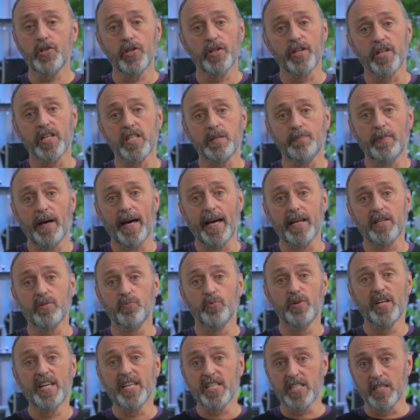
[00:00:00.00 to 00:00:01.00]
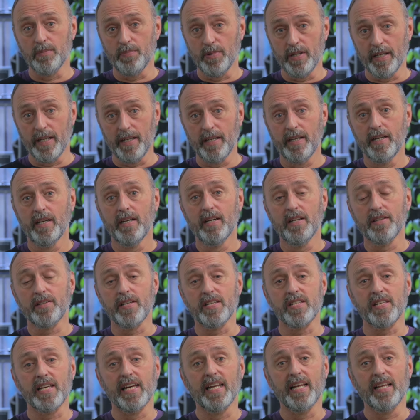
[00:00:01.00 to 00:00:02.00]
should expect reasonably
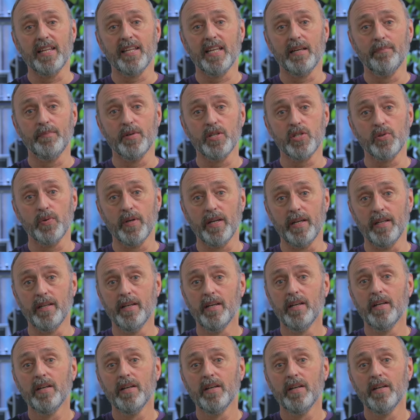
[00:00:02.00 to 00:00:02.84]
to see anything between